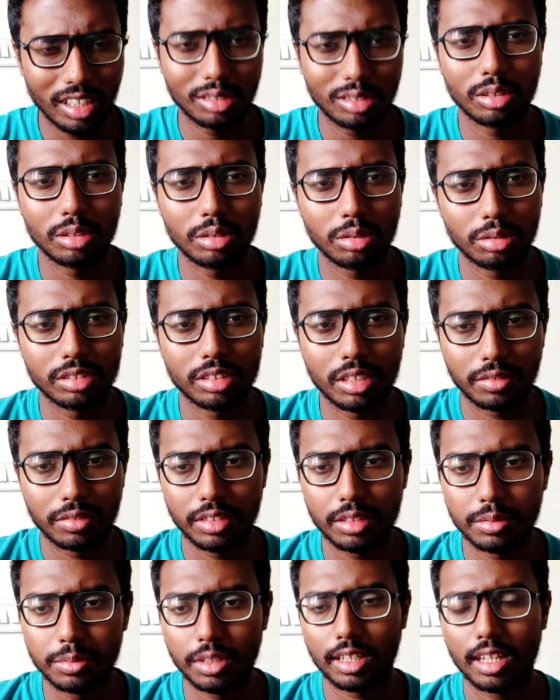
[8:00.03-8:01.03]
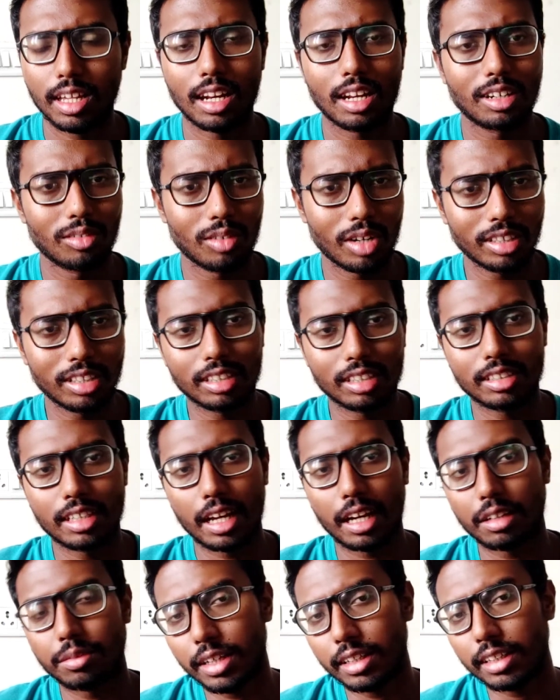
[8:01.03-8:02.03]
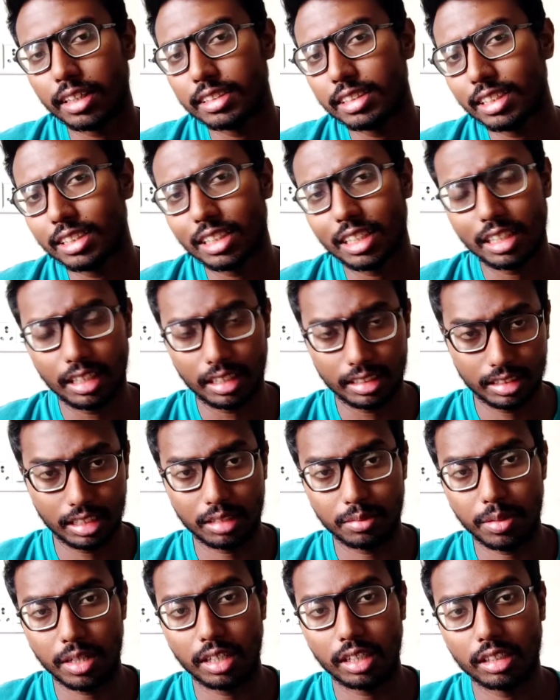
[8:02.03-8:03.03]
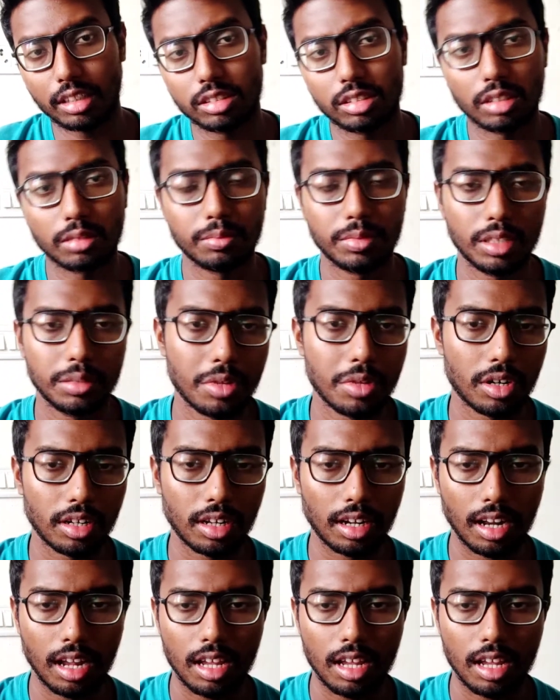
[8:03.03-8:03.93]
to use the V model and what are the advantages and disadvantages of V model.